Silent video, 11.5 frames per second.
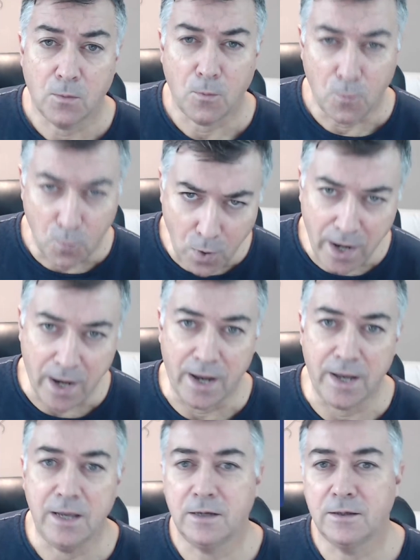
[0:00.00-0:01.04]

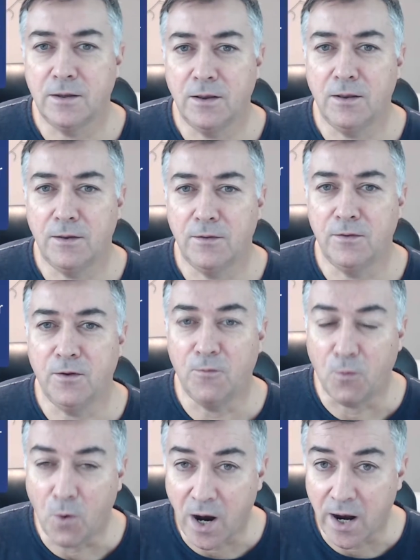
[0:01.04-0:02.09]
why, the
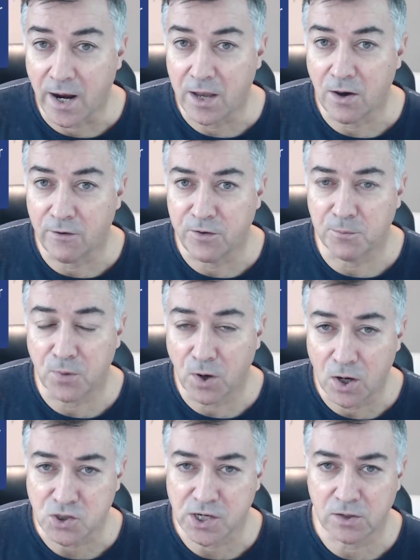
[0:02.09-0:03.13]
why of your
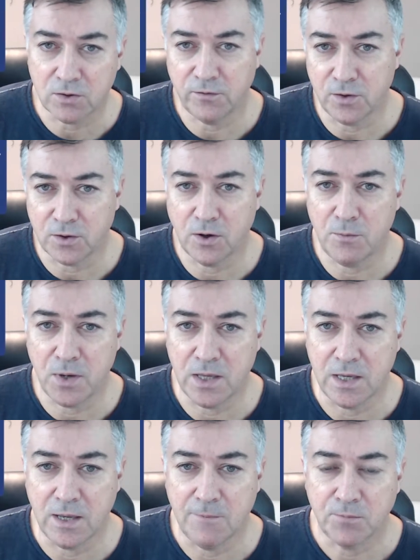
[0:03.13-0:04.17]
project, of your
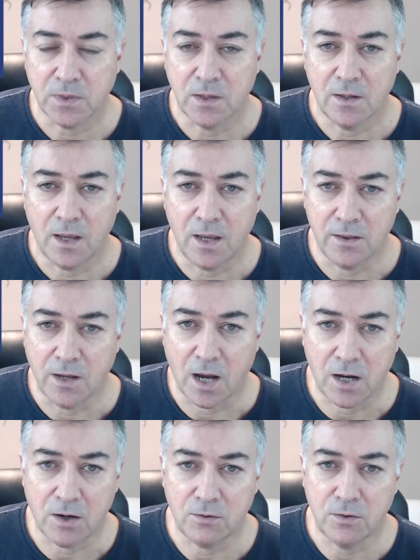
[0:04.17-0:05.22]
company, and
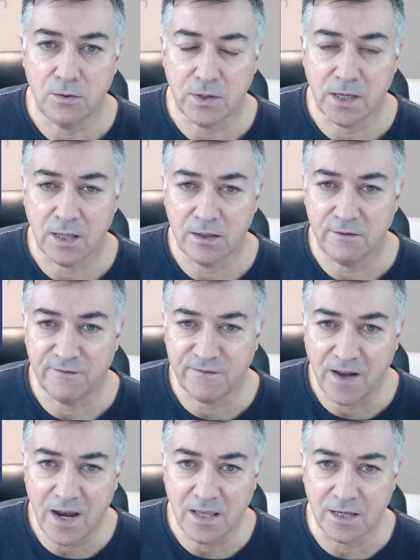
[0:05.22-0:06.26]
how you can
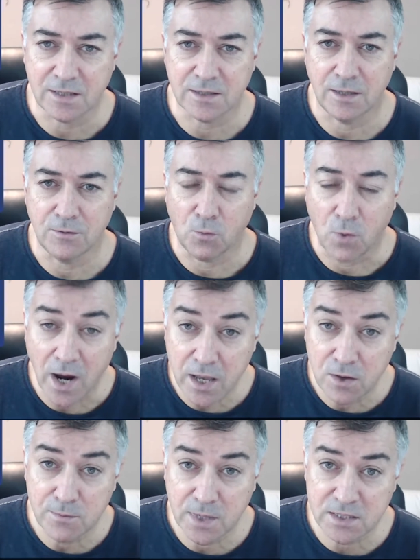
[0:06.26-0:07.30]
define it and why
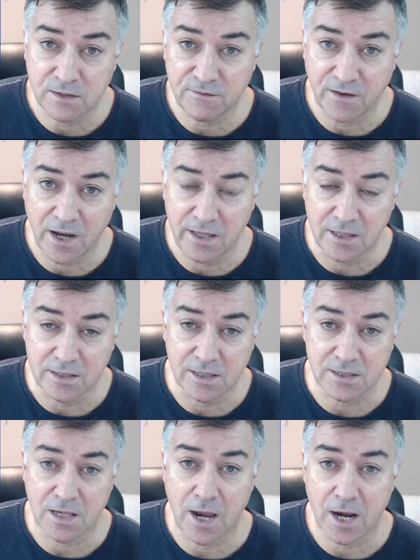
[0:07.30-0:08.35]
you must define it.
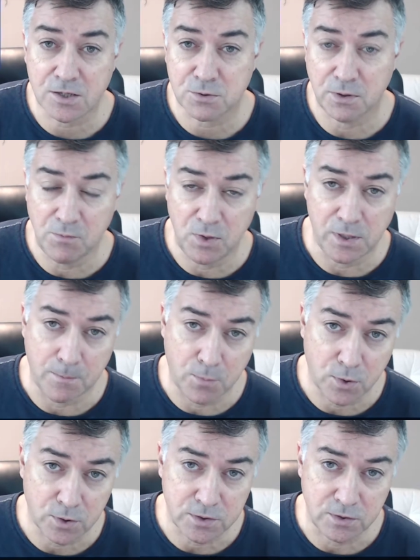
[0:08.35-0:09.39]
It's extremely
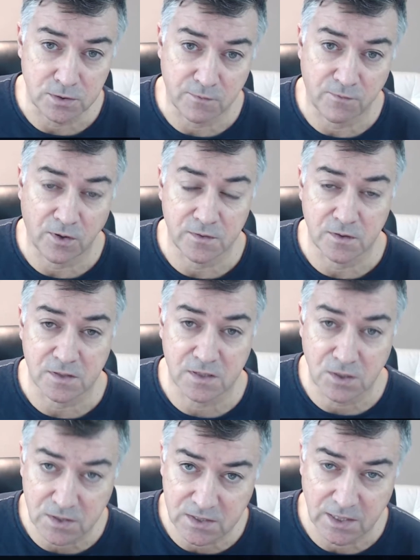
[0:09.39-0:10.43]
important for the
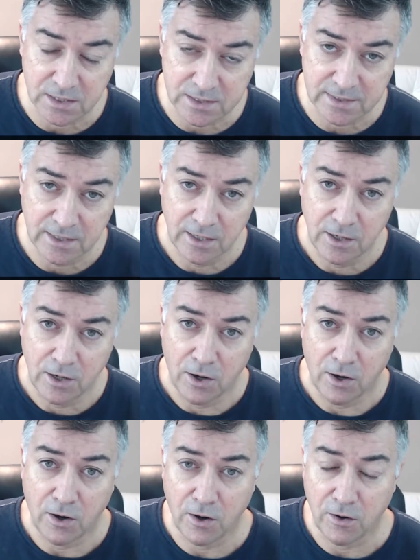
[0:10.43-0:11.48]
success
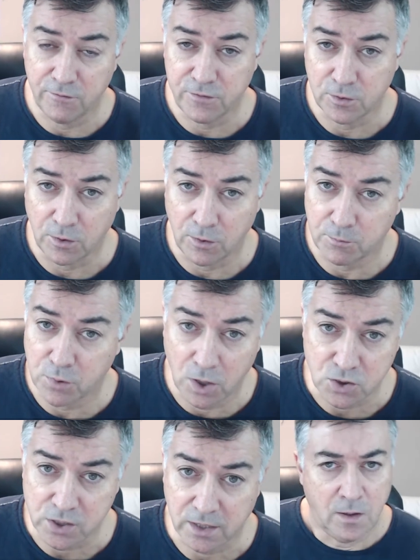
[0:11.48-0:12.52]
of your
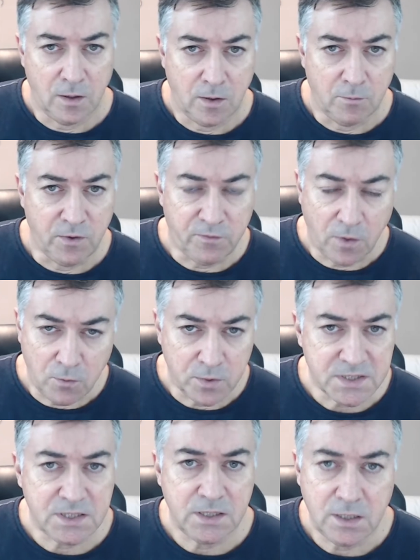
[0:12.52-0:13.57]
project. Before we
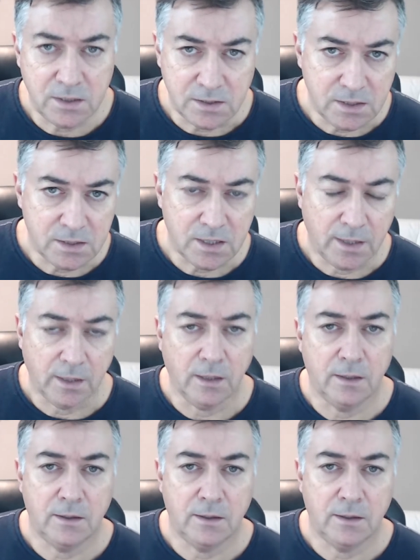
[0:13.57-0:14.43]
see in detail